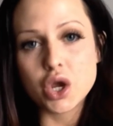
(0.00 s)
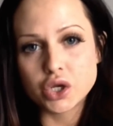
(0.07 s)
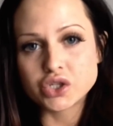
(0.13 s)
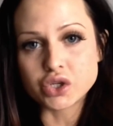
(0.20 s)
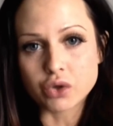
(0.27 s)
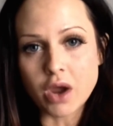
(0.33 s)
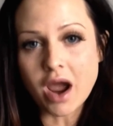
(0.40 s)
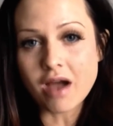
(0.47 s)

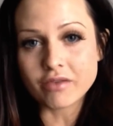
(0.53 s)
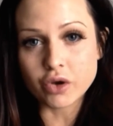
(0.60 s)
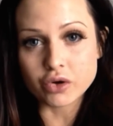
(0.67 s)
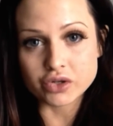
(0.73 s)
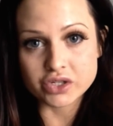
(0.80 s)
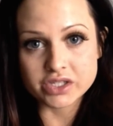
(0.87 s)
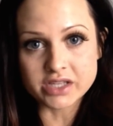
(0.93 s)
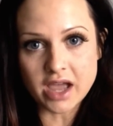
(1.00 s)
So you have your
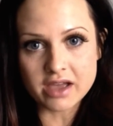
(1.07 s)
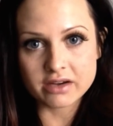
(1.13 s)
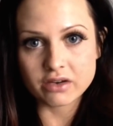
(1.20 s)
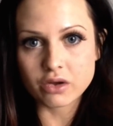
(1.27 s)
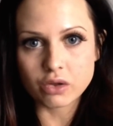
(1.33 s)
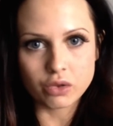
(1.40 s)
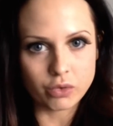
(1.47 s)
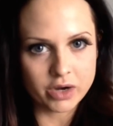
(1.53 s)
set
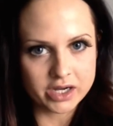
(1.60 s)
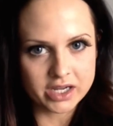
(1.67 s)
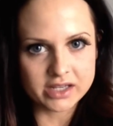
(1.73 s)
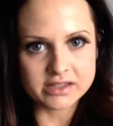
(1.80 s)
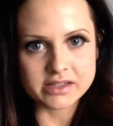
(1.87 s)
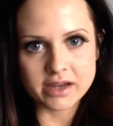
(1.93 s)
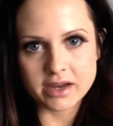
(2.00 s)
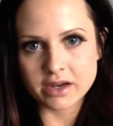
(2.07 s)
caloric
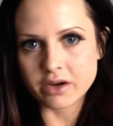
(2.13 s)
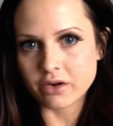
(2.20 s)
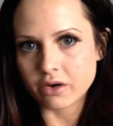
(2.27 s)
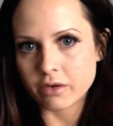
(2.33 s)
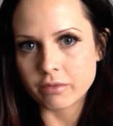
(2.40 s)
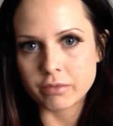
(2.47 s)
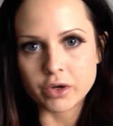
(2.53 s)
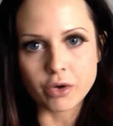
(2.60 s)
intake,
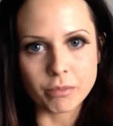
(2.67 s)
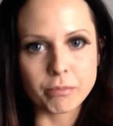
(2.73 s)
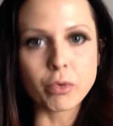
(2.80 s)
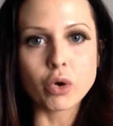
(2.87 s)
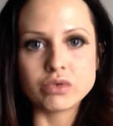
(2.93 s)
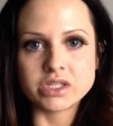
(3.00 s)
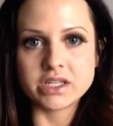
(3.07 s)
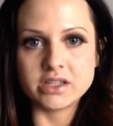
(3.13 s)
your
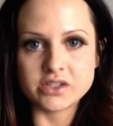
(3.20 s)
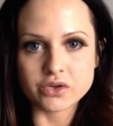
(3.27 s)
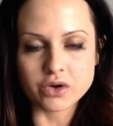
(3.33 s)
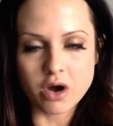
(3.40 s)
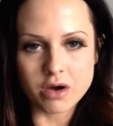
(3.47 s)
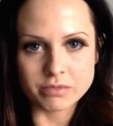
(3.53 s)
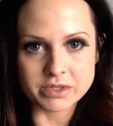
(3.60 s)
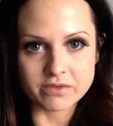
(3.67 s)
proteins, your
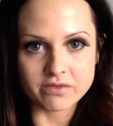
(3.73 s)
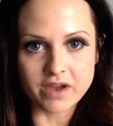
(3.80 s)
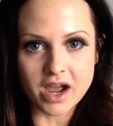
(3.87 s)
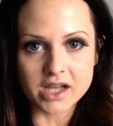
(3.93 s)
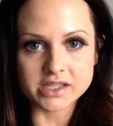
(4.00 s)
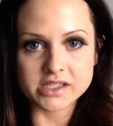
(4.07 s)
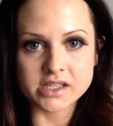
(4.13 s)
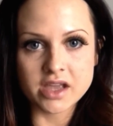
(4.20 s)
carbs, and
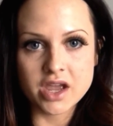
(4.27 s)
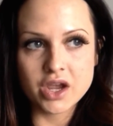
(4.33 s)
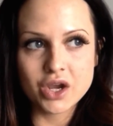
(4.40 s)
fats.